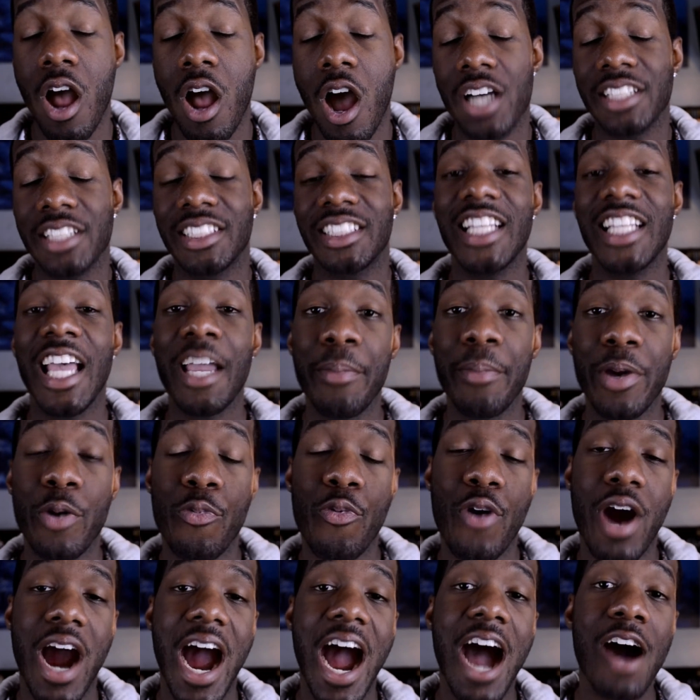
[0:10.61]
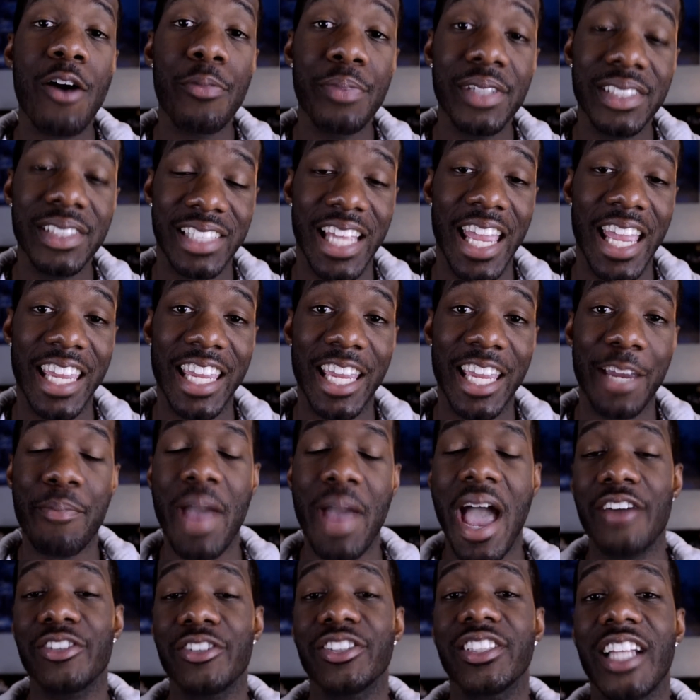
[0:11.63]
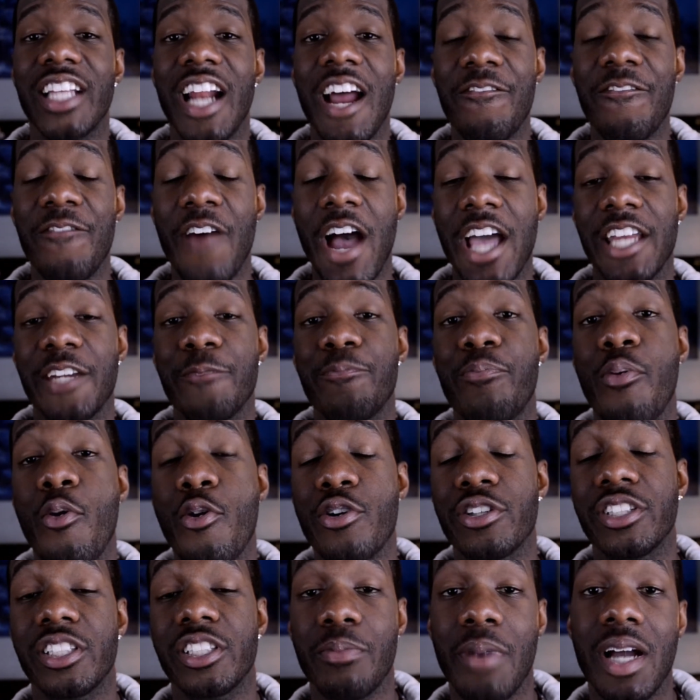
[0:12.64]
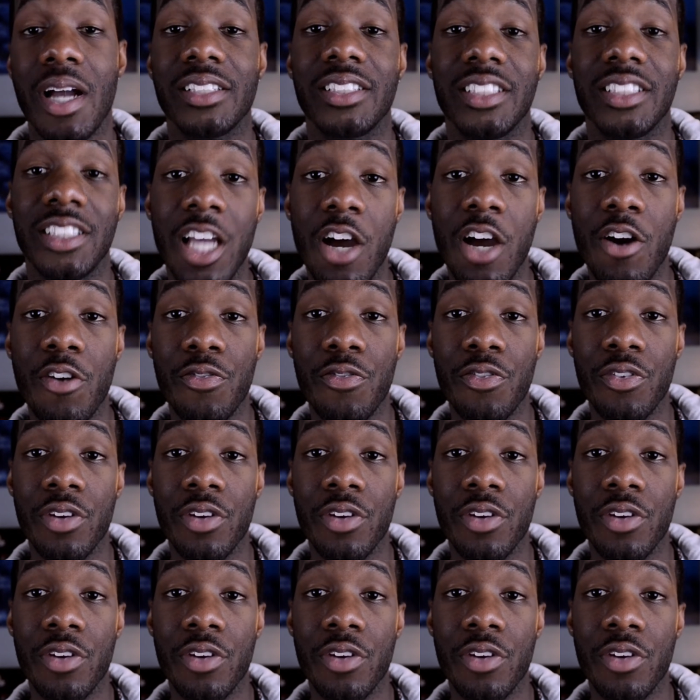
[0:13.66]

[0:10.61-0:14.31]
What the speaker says: a segment where I'll be taking matters that I find important to myself,